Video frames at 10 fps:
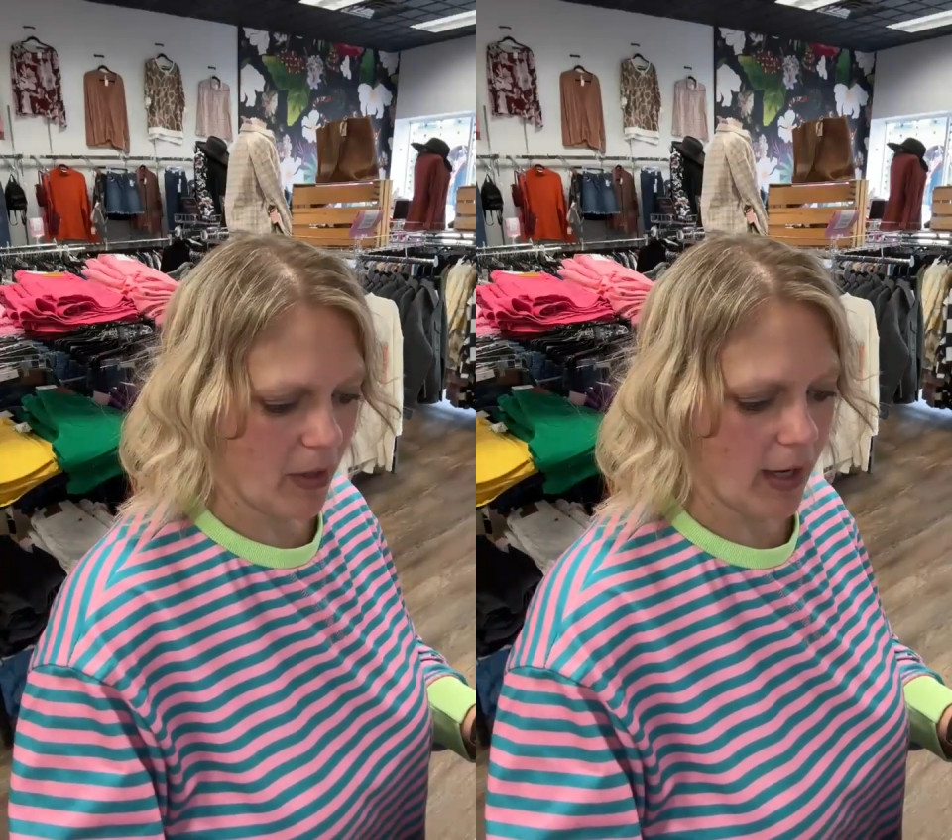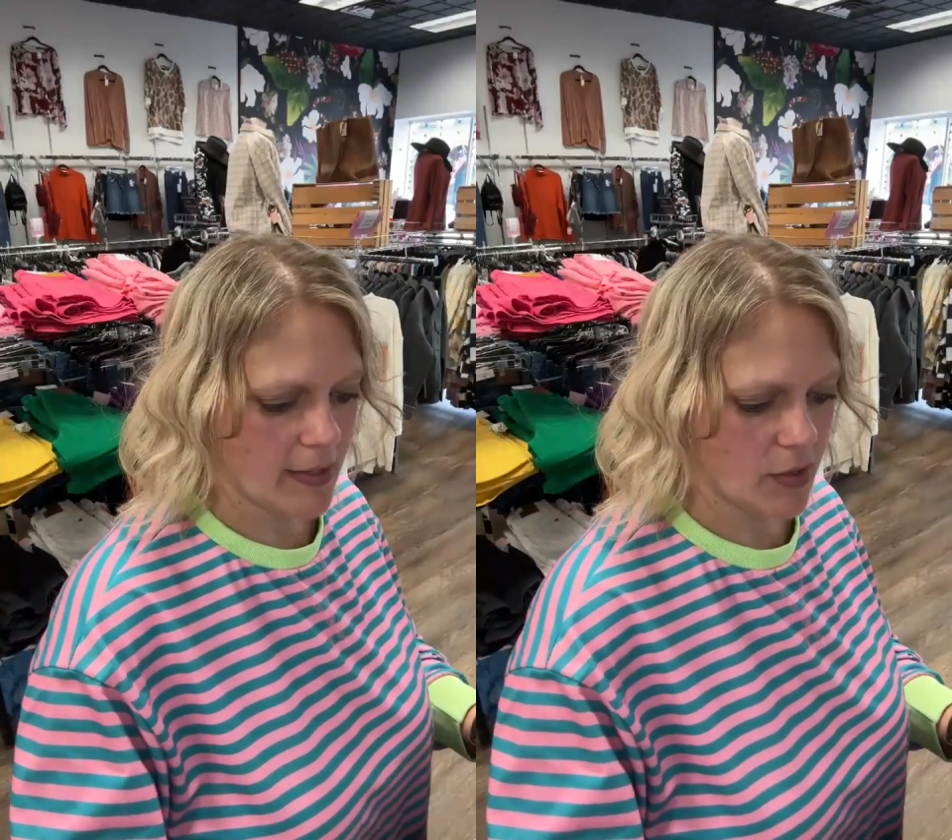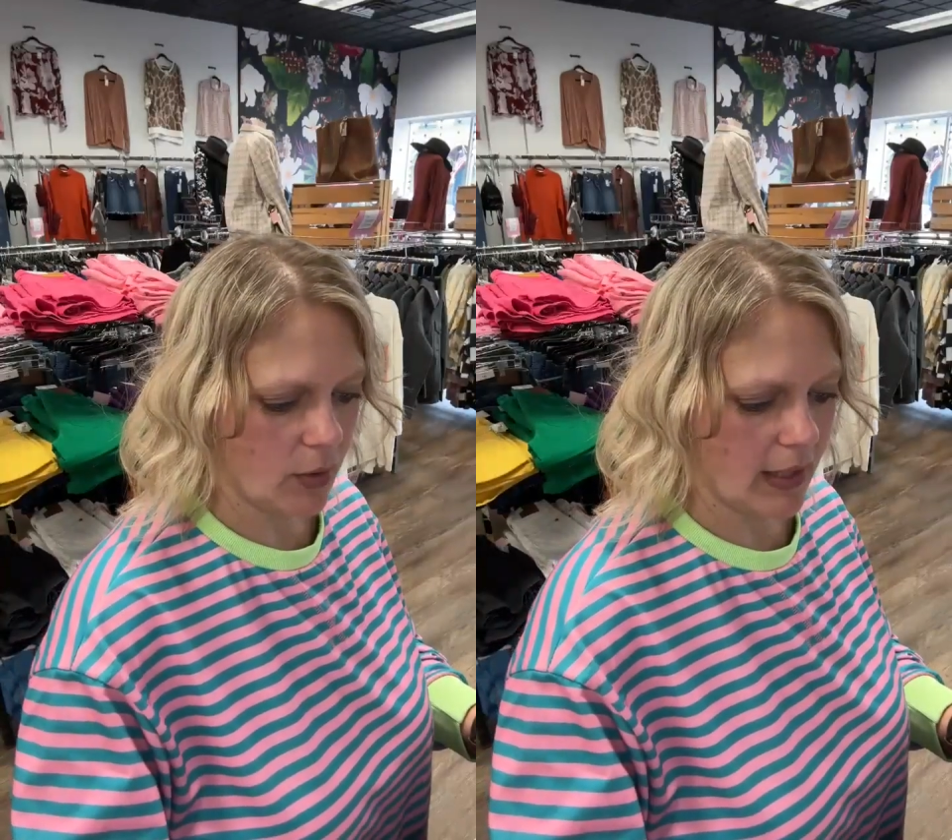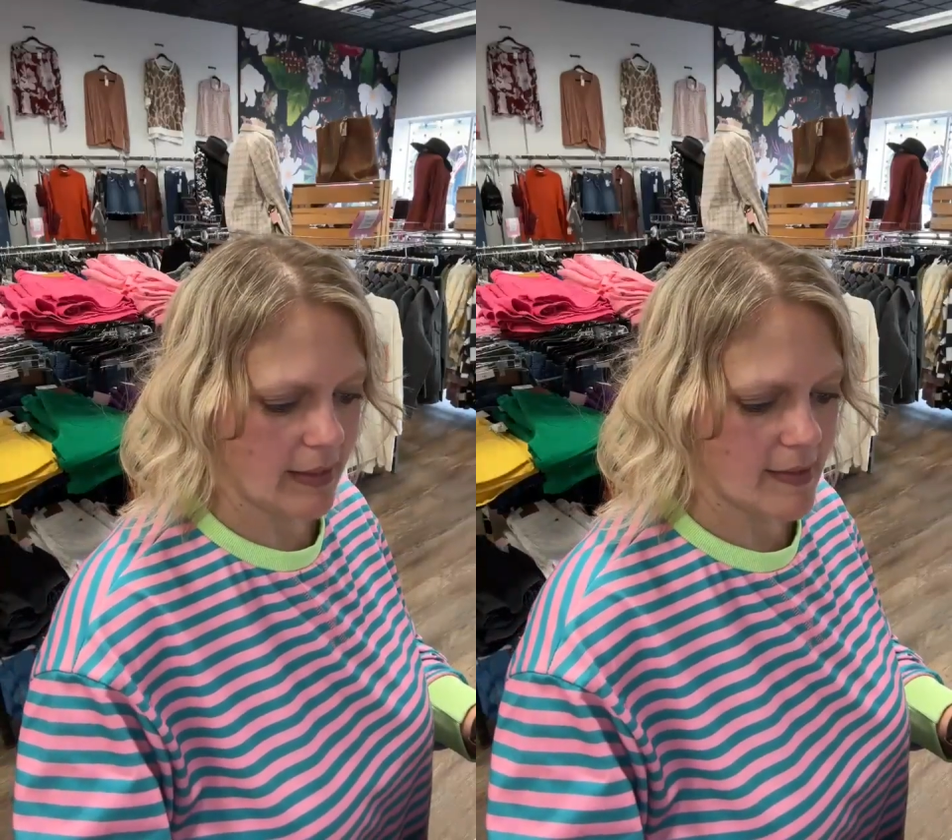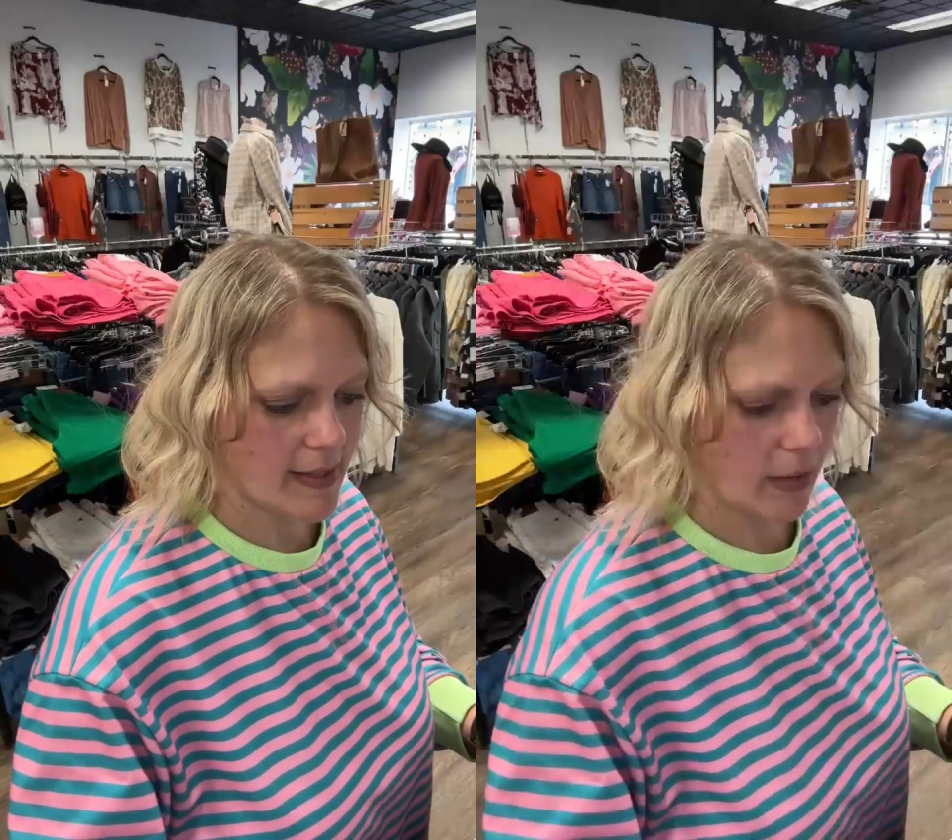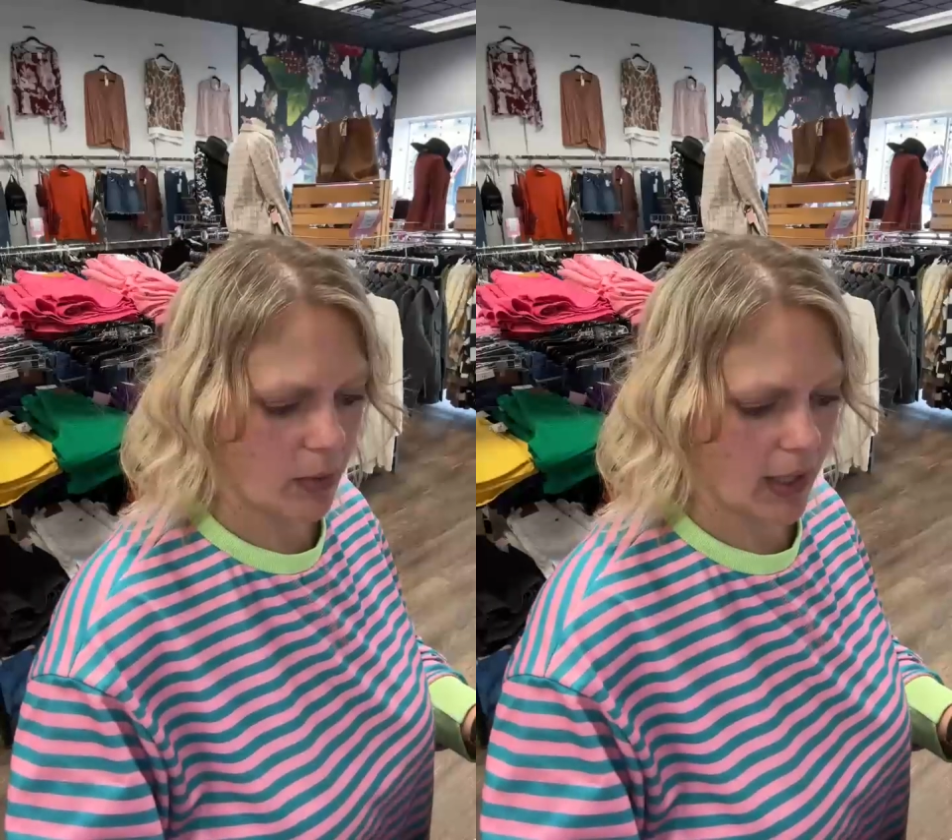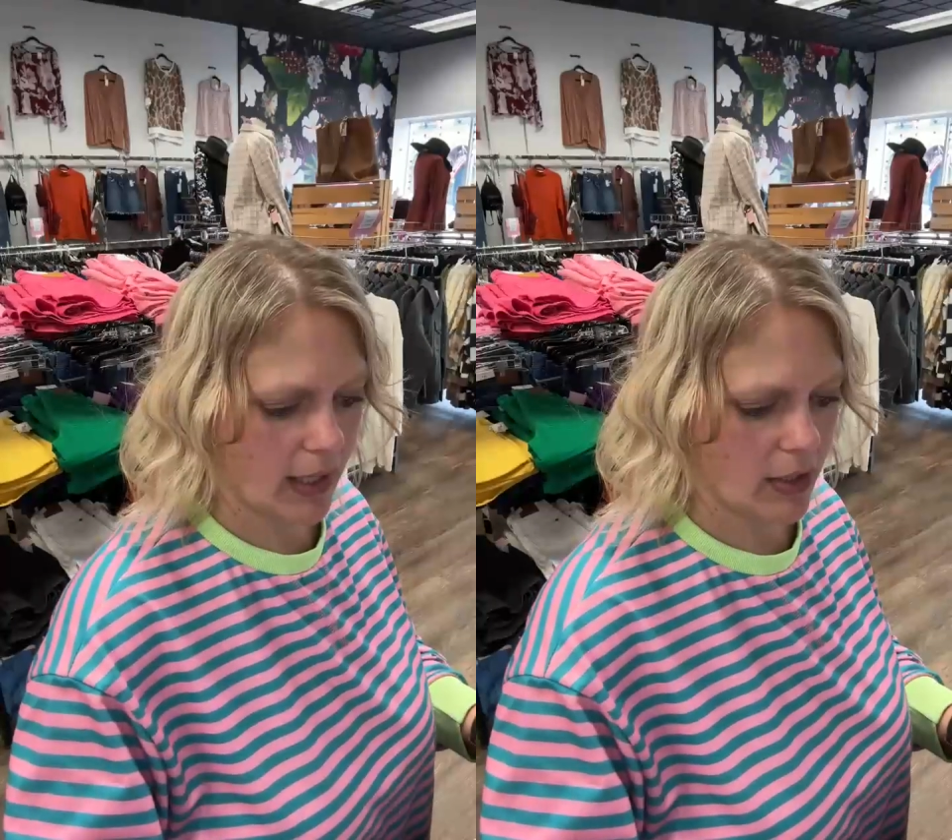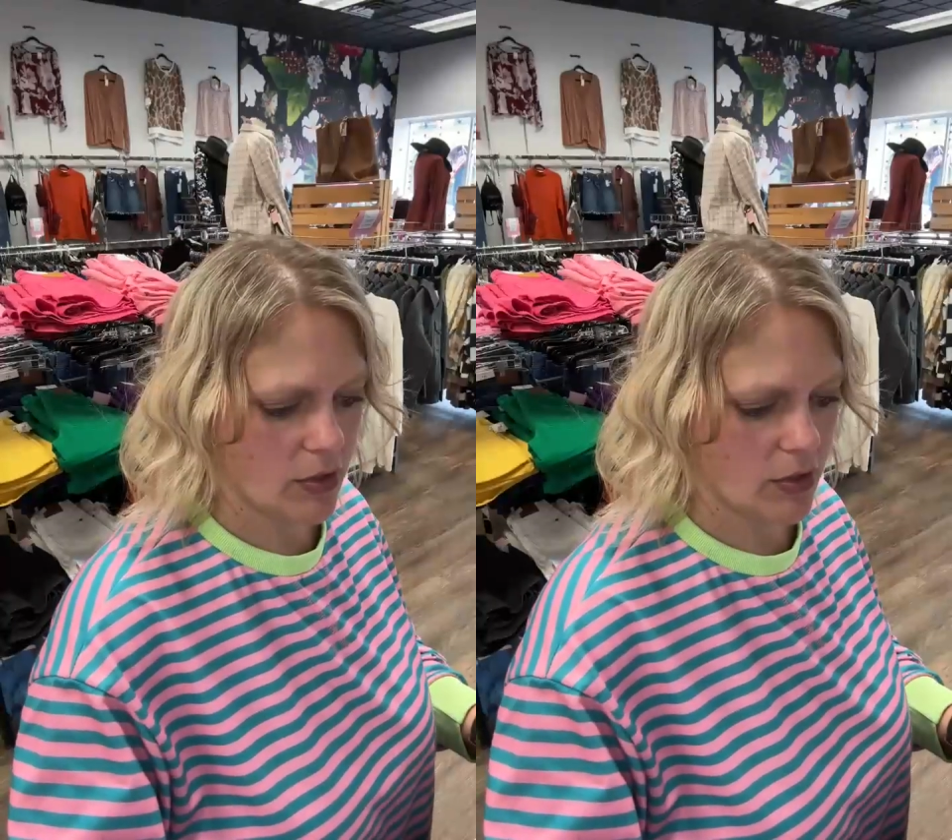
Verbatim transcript: All right, so let's see what I can